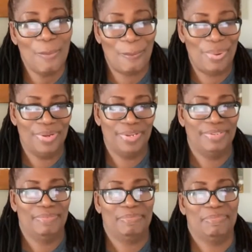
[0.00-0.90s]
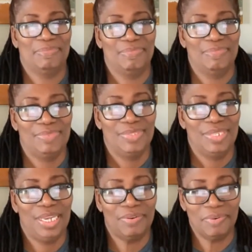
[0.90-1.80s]
up.
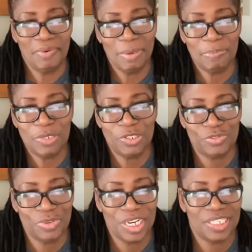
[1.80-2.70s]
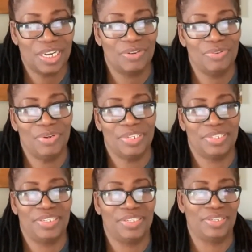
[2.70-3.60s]
It rips straight
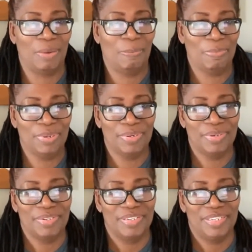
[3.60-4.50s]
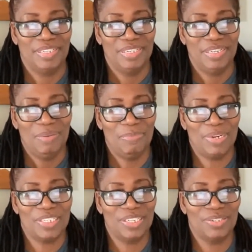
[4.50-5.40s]
across the top.
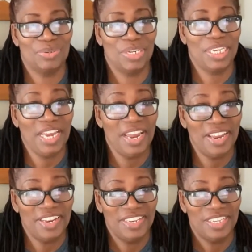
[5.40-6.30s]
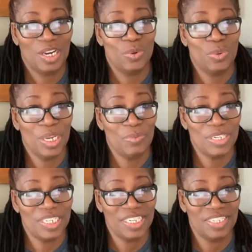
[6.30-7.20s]
But you don't care. You're going
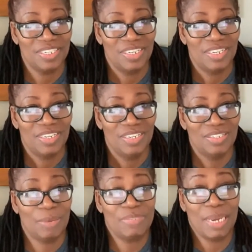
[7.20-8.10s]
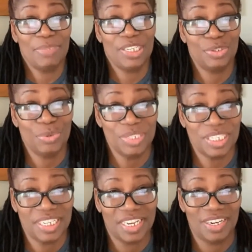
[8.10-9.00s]
with it. Sometimes your
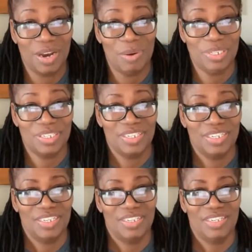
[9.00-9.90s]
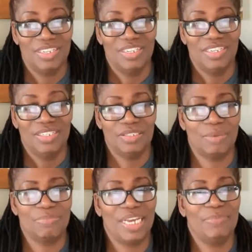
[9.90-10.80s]
toes sticking out.
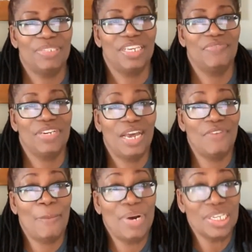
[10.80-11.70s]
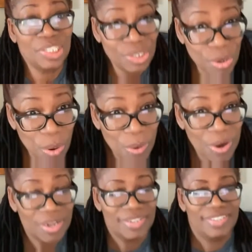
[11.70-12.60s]
Sometimes you even have a bus tour